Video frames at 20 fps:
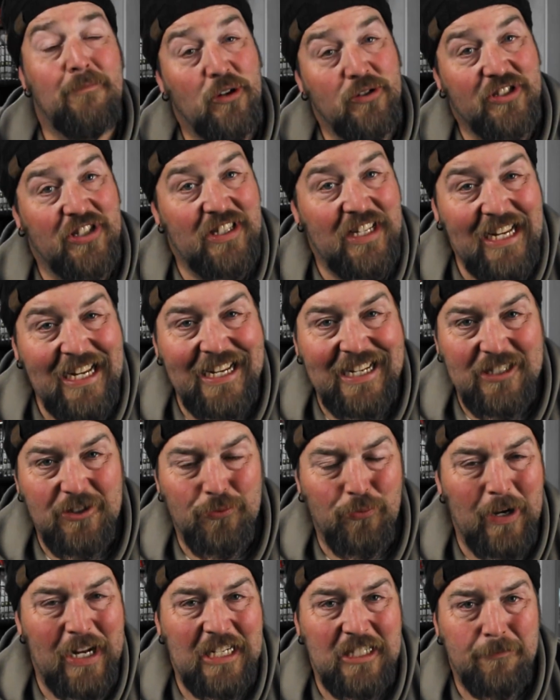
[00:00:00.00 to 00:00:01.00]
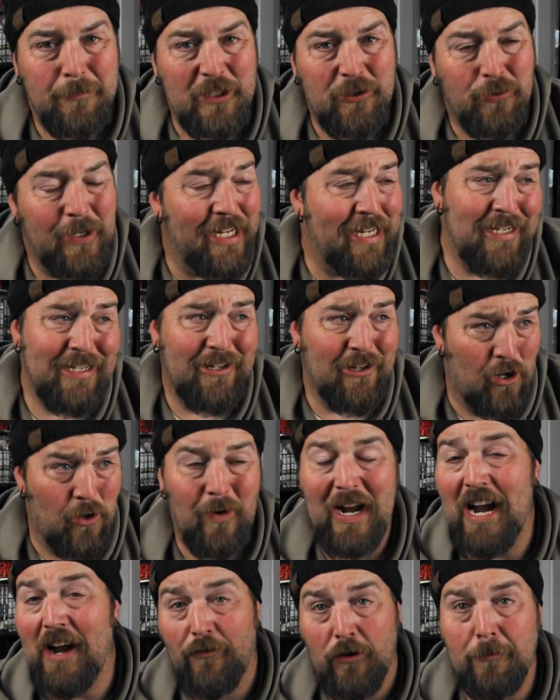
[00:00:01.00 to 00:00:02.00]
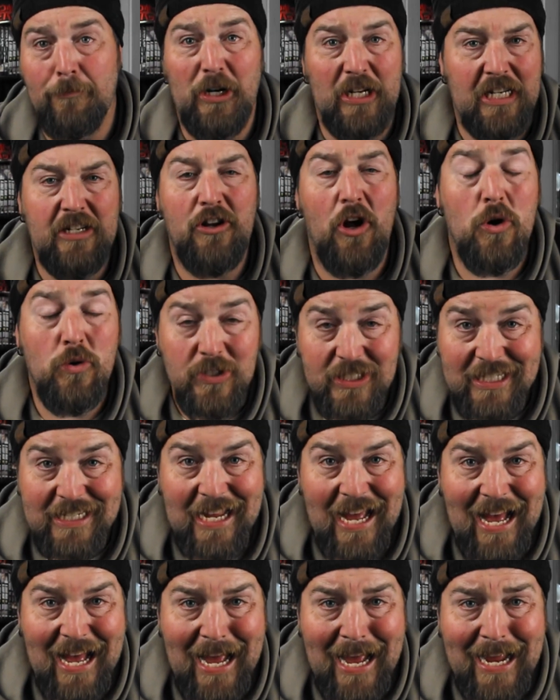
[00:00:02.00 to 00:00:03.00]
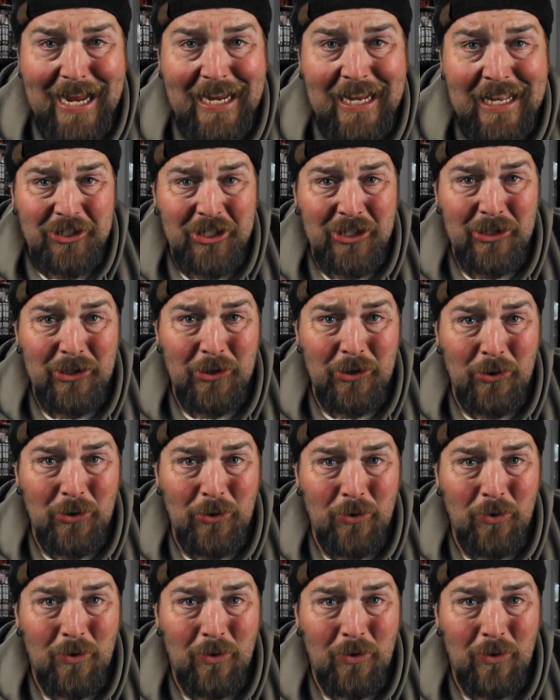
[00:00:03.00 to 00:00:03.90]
most of these range between, you know, everybody knows a guy to,